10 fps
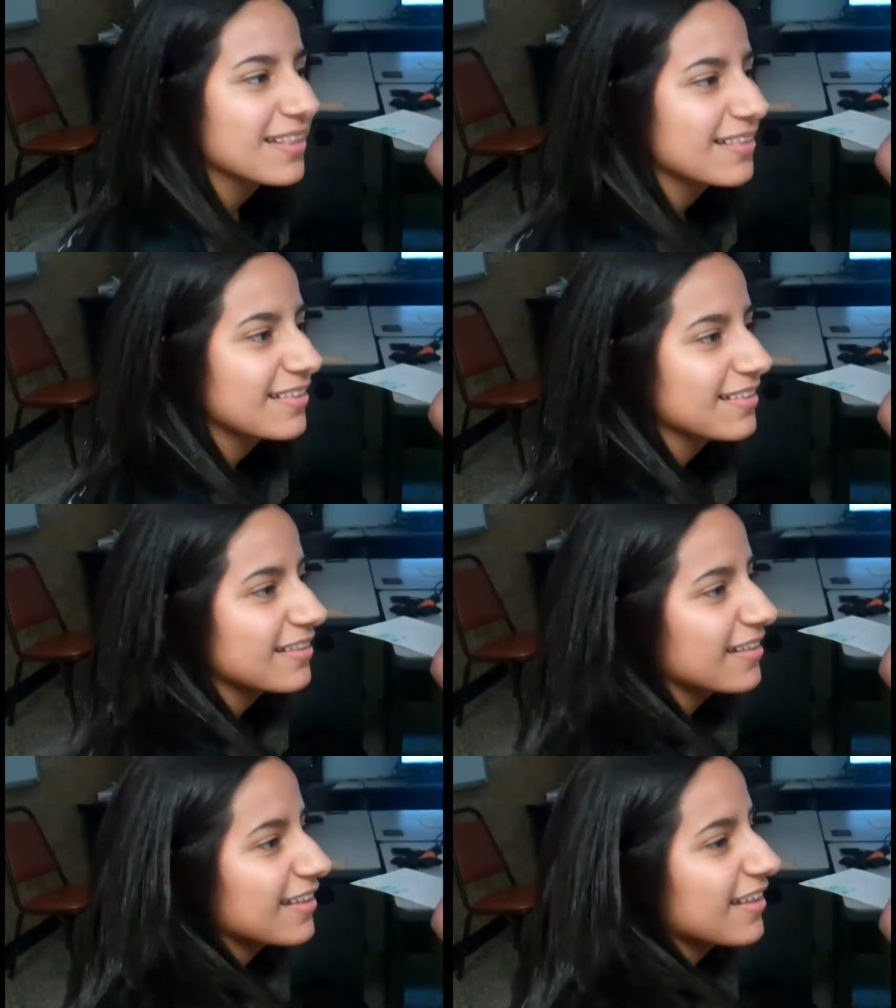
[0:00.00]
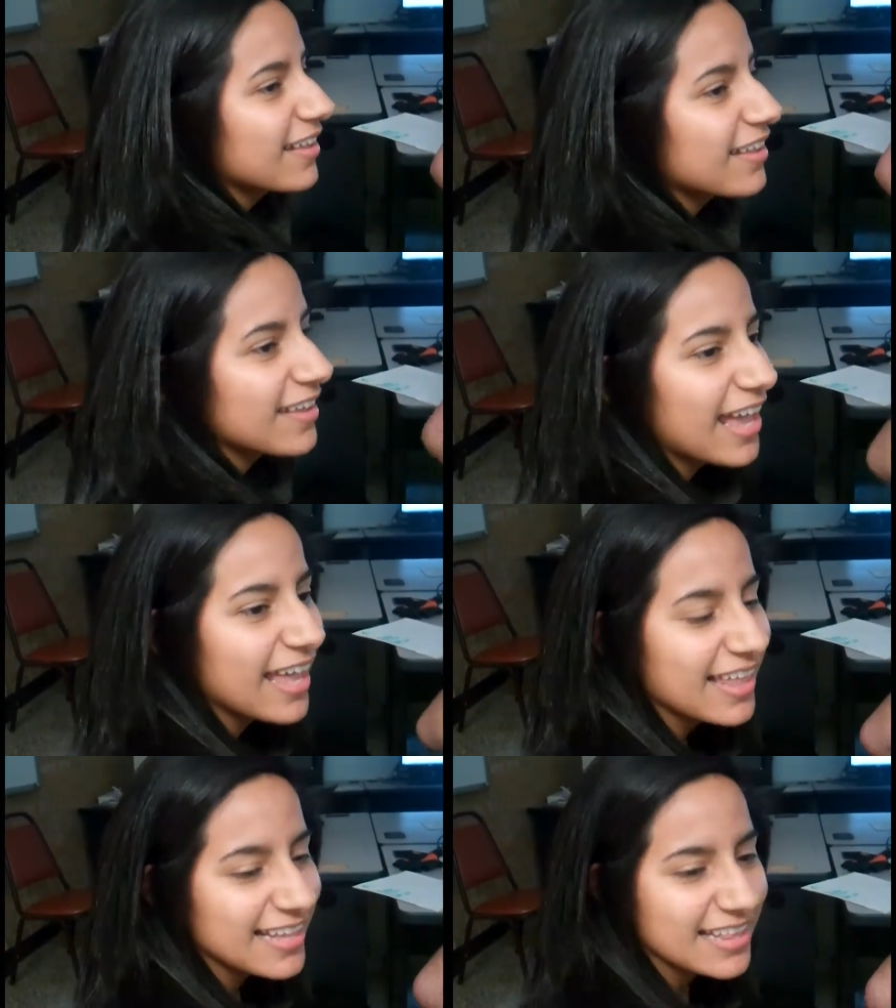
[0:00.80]
like the class, or Yeah,
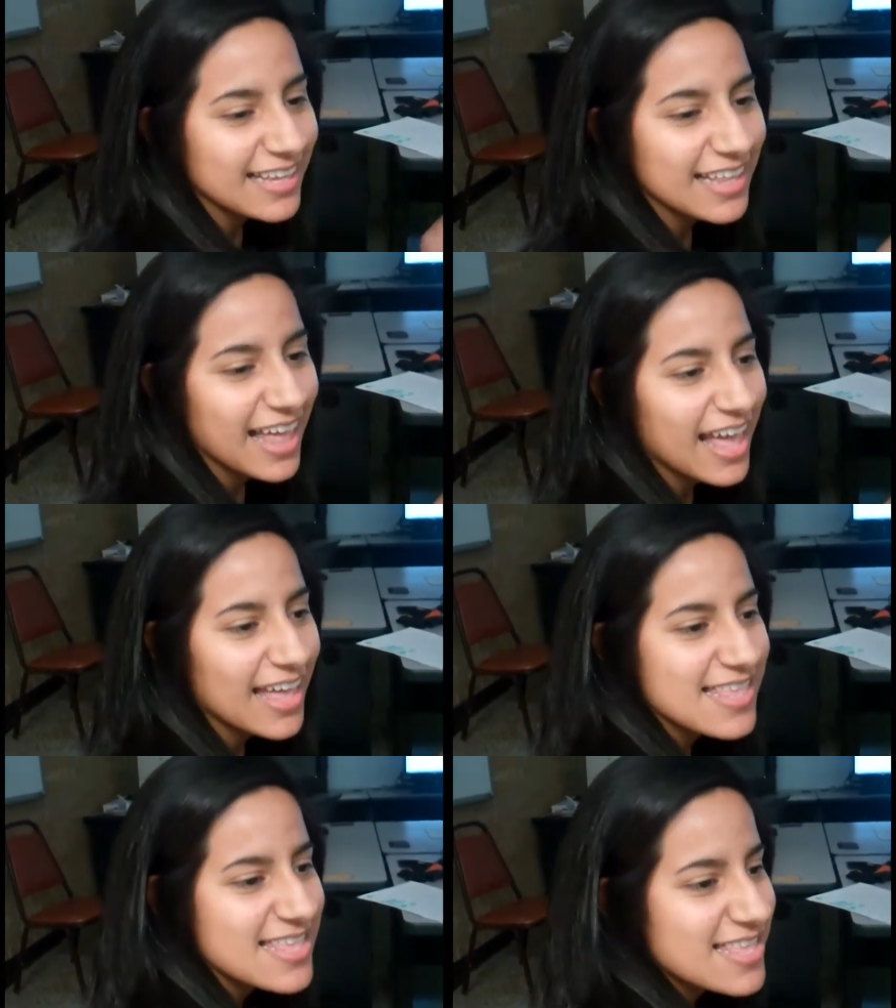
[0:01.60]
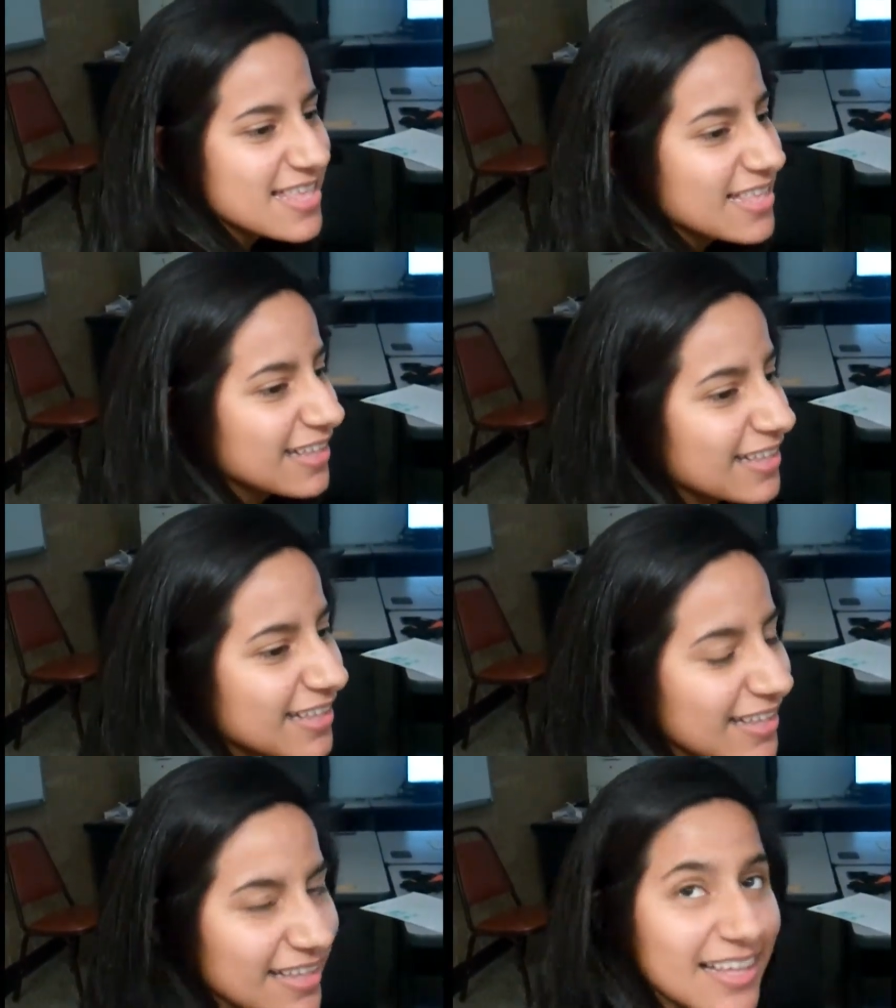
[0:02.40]
I like you the can be honest? I have thick
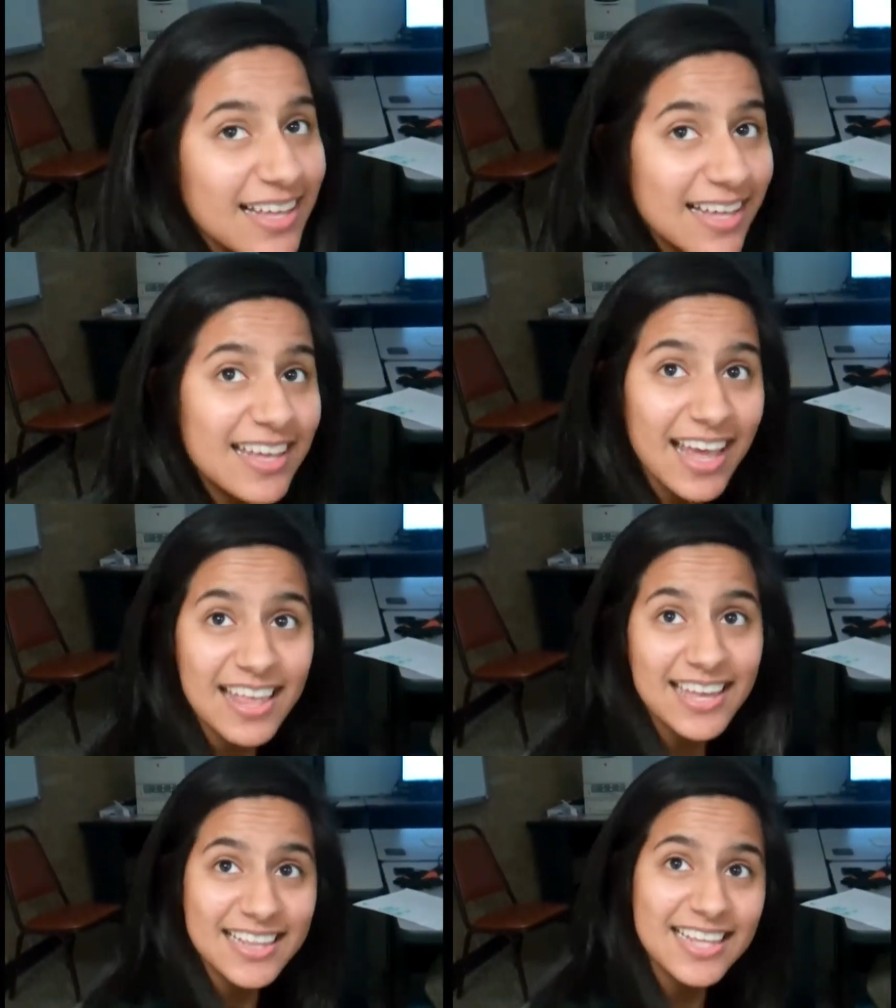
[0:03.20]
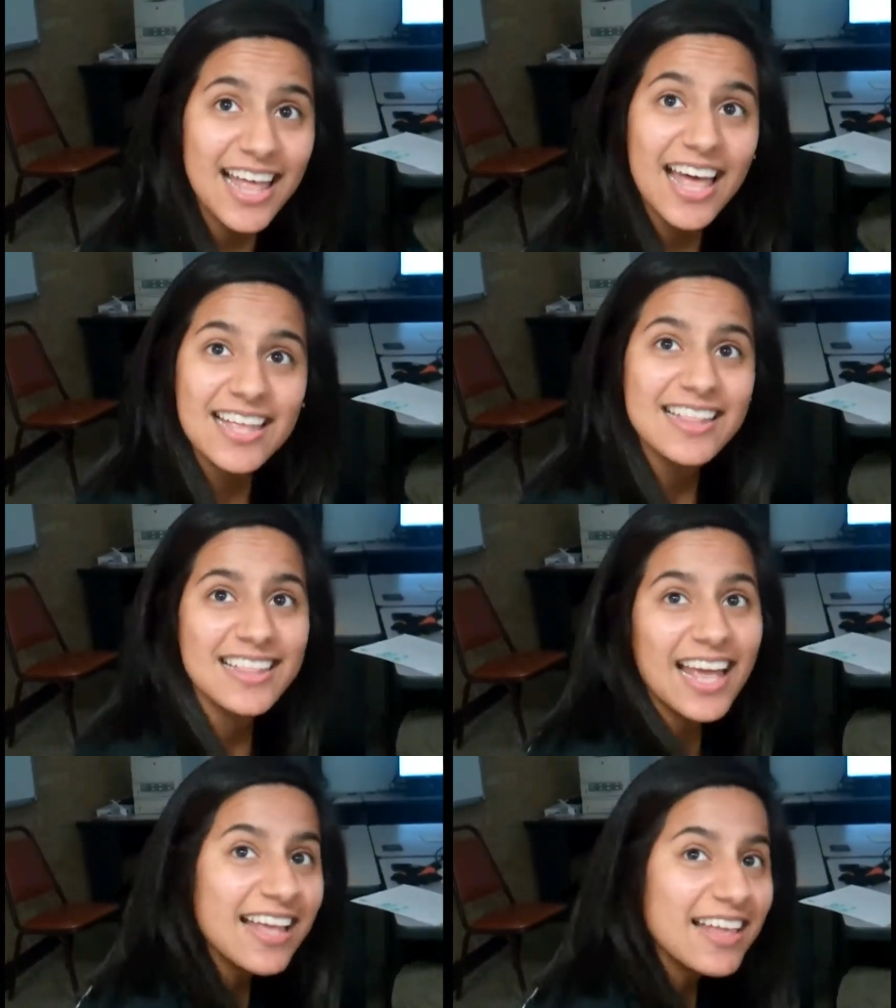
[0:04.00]
skin. Yeah, I like the class. Where
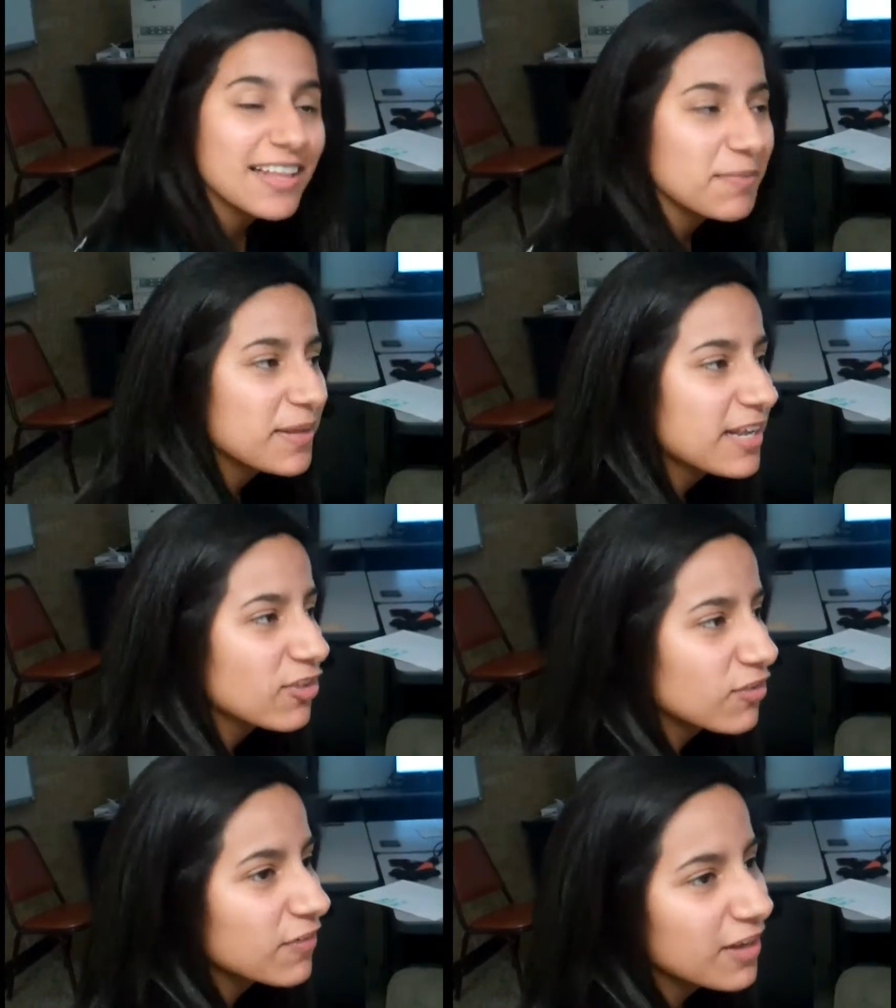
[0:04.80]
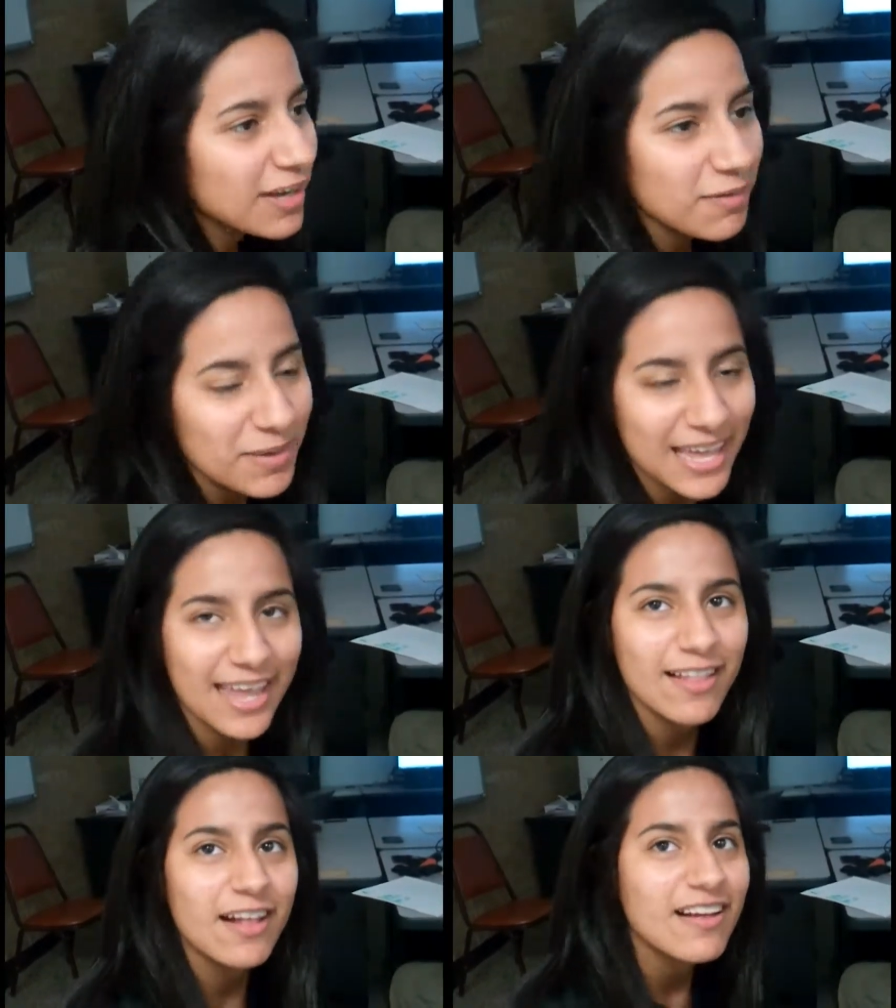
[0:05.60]
are we? I liked meeting Shivani and
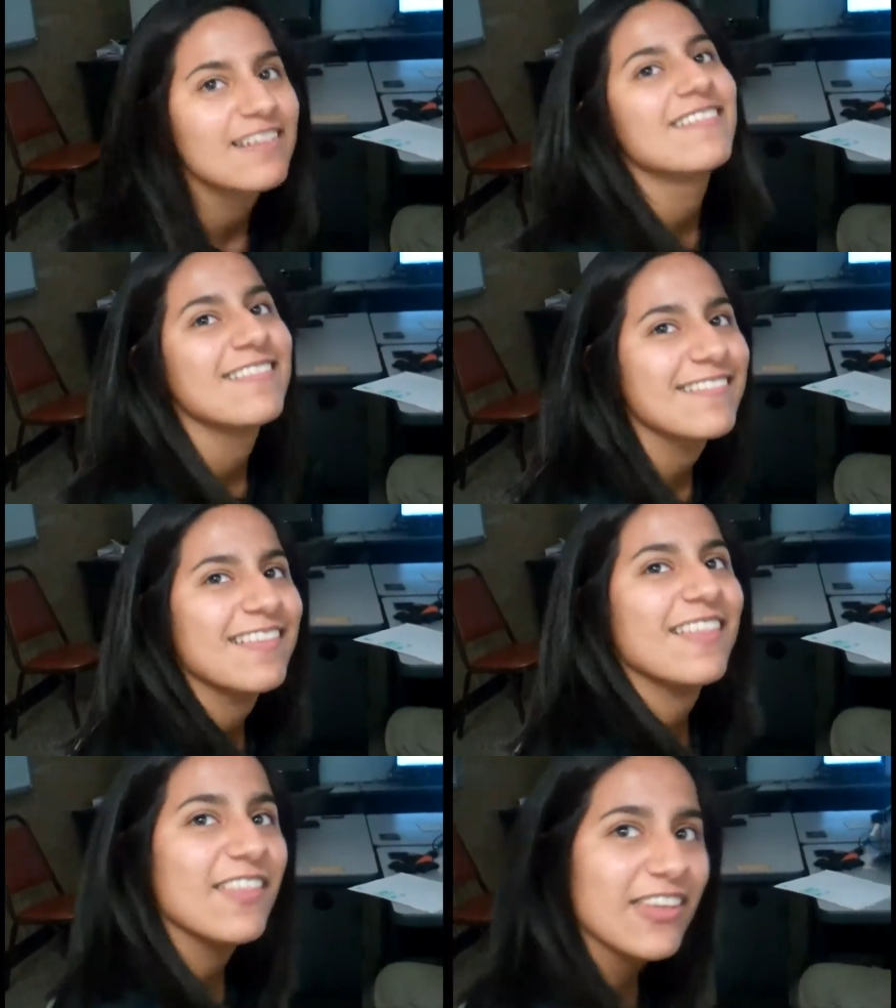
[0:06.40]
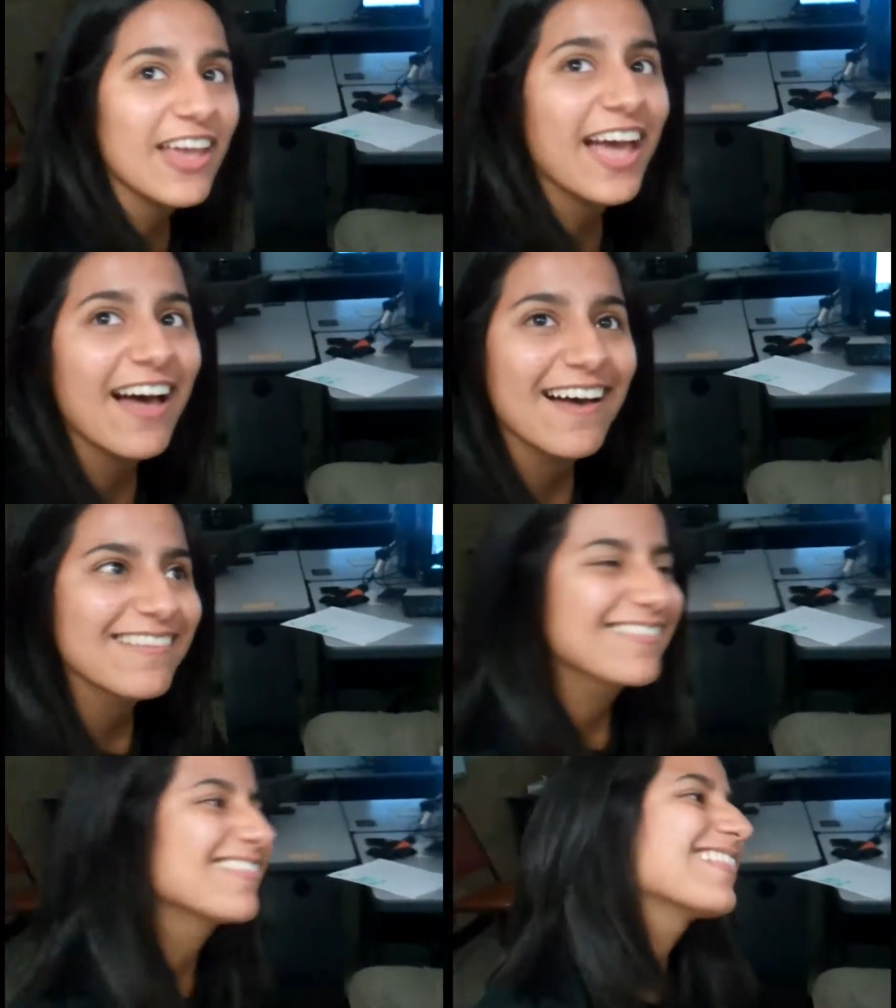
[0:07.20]
Michaela. Okay, why is there Aw, uh, you
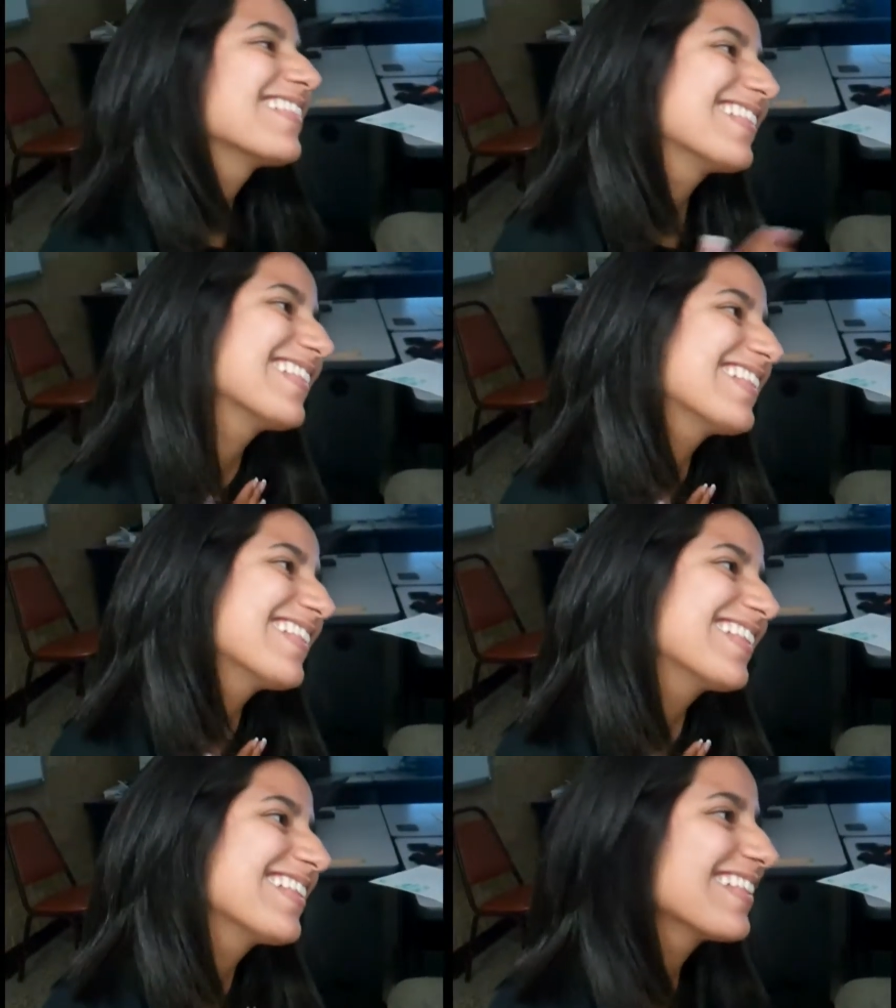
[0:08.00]
crowded made around friends? me?